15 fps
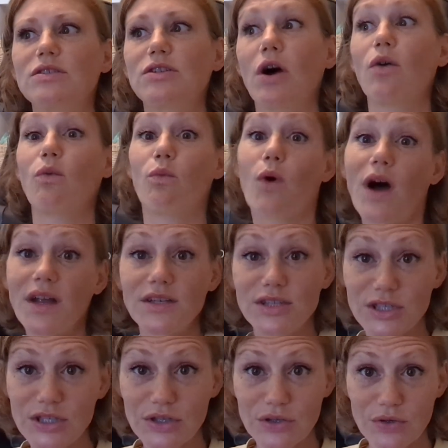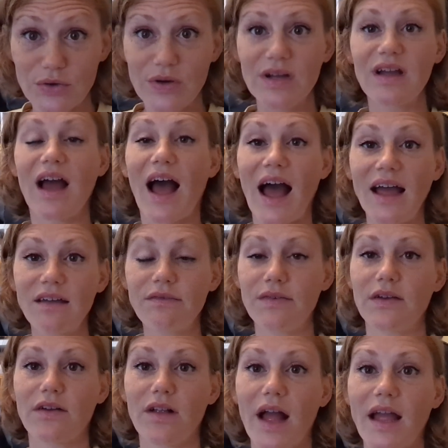don't want to, I
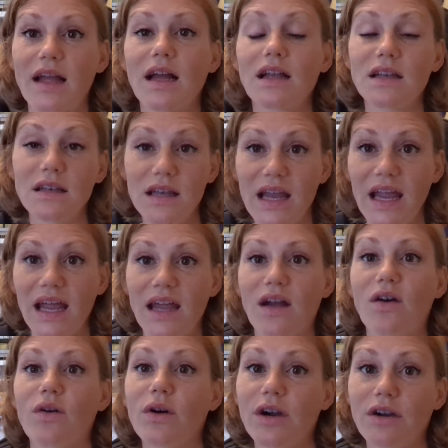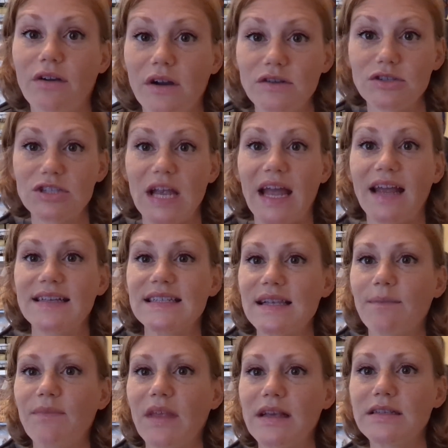feel like, knit or crochet
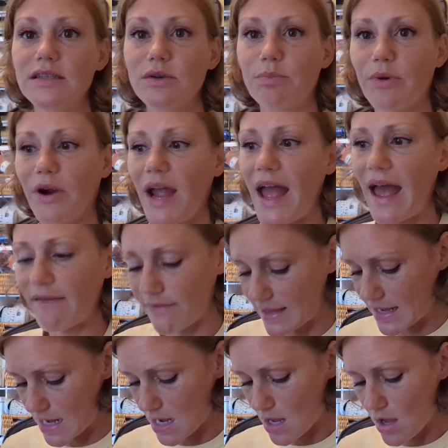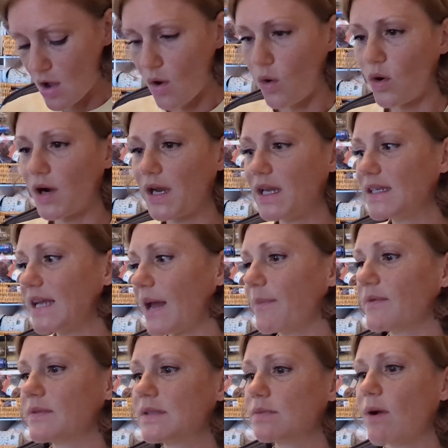something super heavy or any type
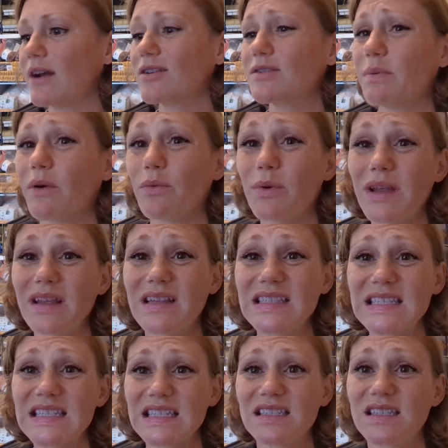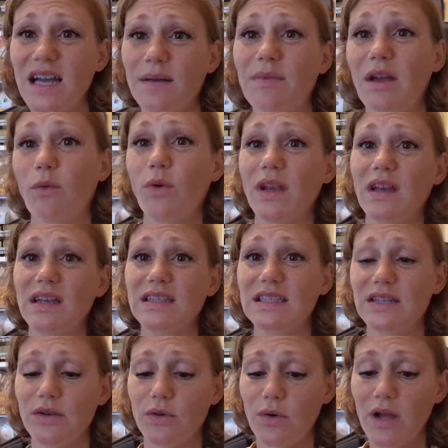of sweaters, but really this is a time that we need
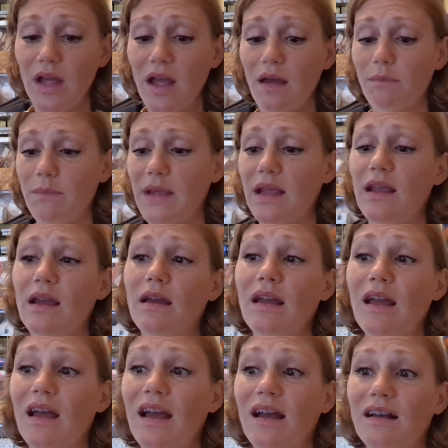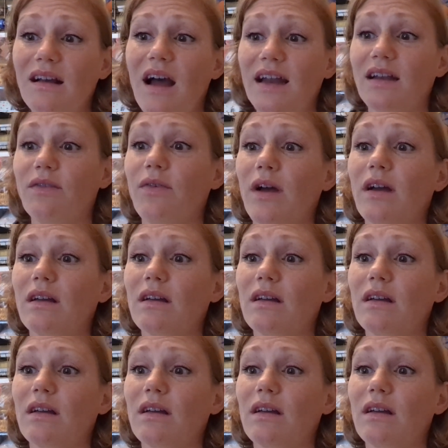to be kind of